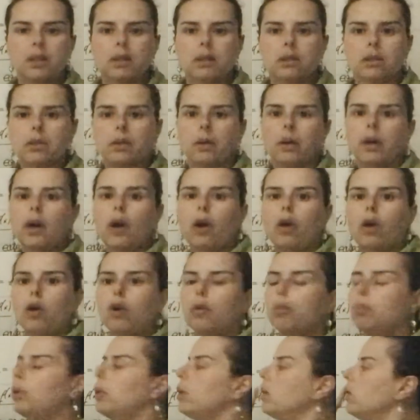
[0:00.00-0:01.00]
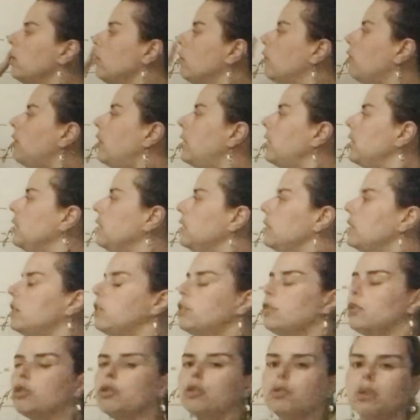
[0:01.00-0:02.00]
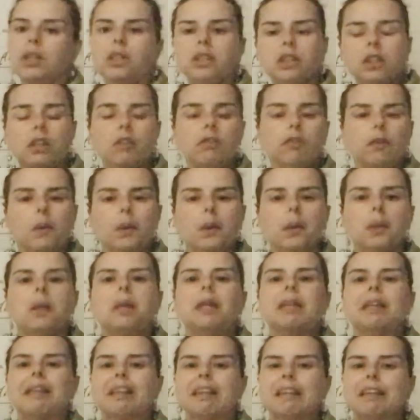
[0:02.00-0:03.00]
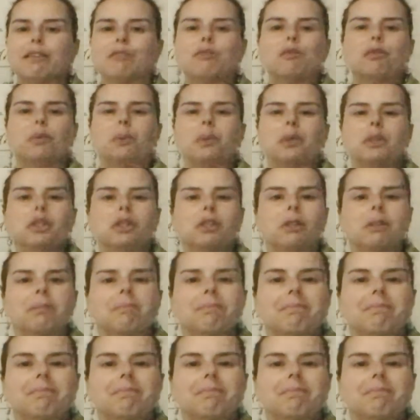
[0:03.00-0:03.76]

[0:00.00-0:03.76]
So I hope you find this instructive. Thanks for watching.